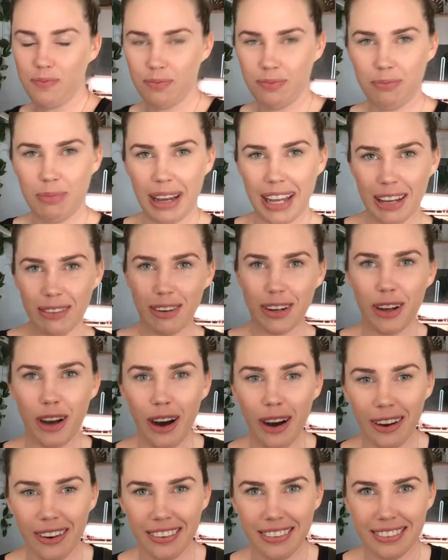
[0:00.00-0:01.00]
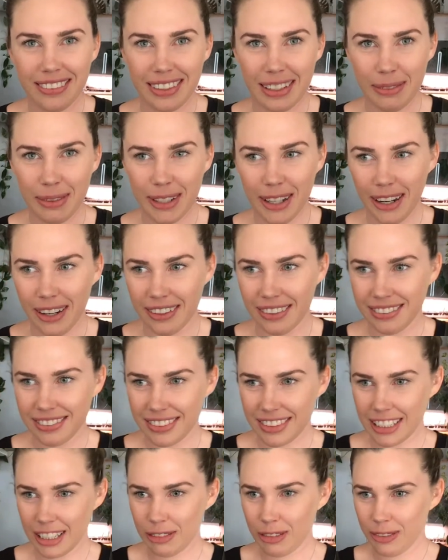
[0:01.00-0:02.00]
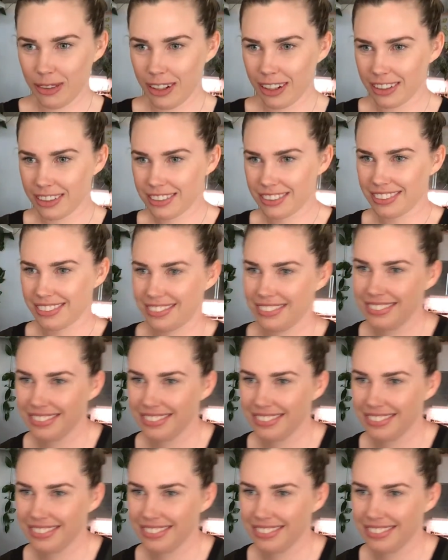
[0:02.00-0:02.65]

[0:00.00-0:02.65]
But give it a go. Let me know. See if it works.